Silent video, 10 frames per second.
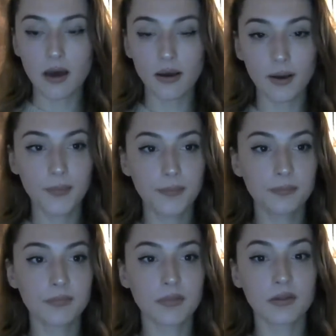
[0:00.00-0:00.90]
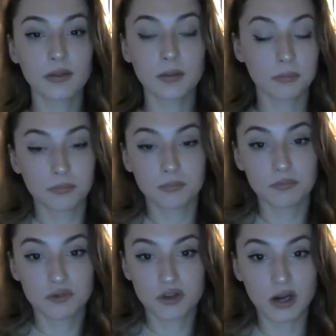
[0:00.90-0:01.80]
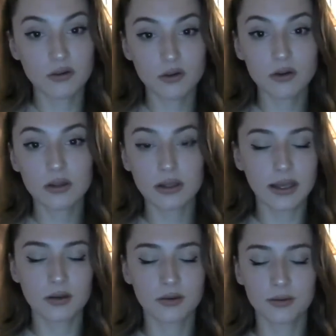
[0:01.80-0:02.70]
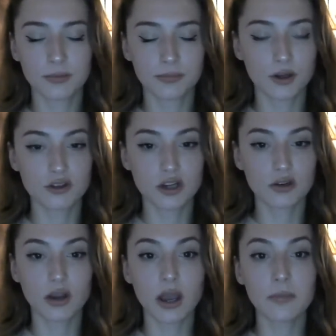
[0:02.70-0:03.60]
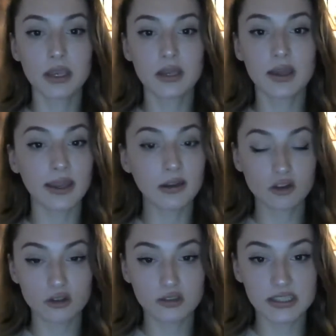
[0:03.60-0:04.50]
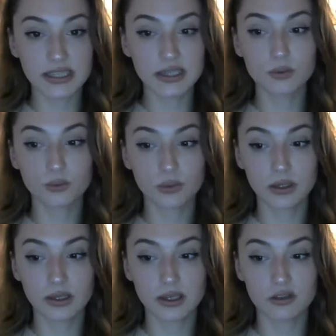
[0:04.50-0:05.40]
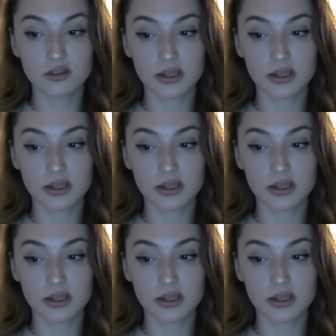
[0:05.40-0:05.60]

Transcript: HRT really